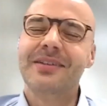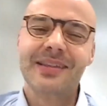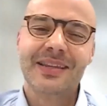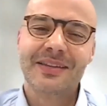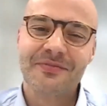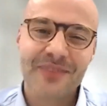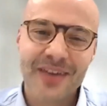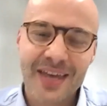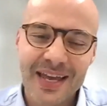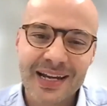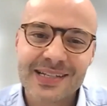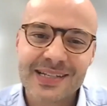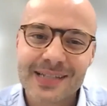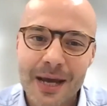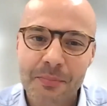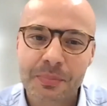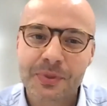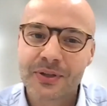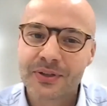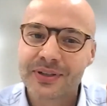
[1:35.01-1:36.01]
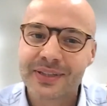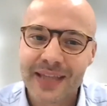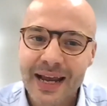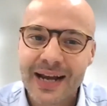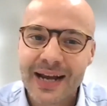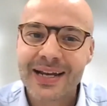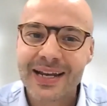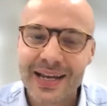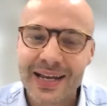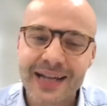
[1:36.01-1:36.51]
the very subtle
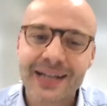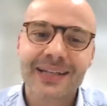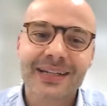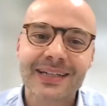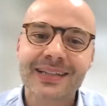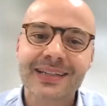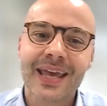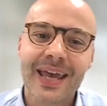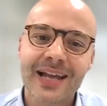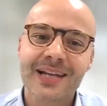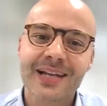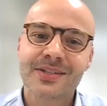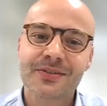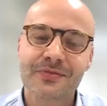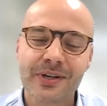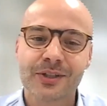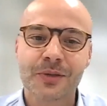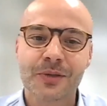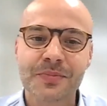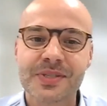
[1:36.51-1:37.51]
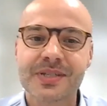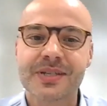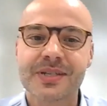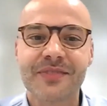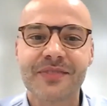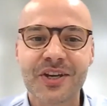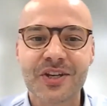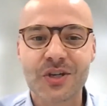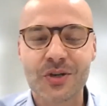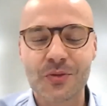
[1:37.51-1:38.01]
technical details of Earth
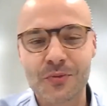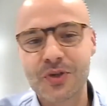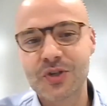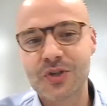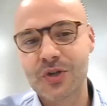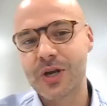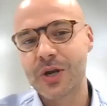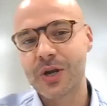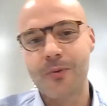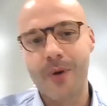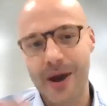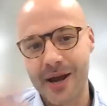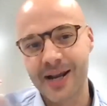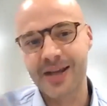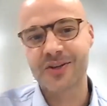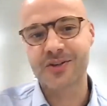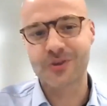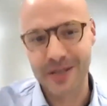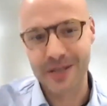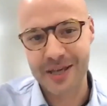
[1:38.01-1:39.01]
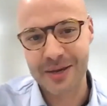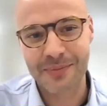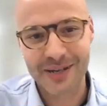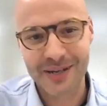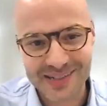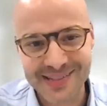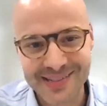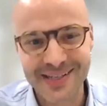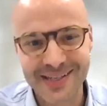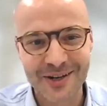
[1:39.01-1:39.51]
observation, which require actually a
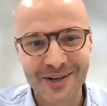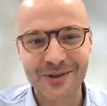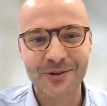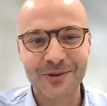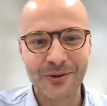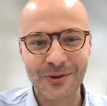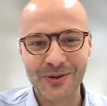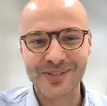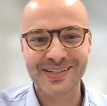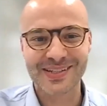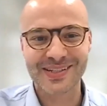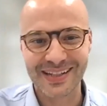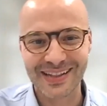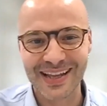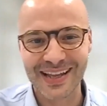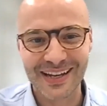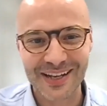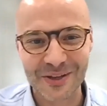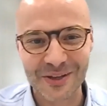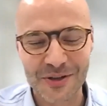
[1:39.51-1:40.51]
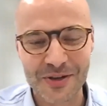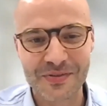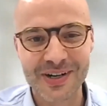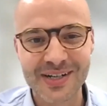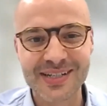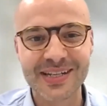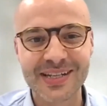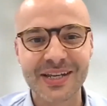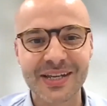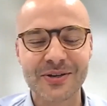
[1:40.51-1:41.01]
master course and a
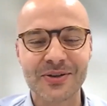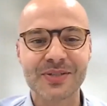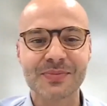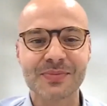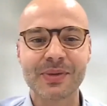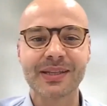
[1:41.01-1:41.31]
university course.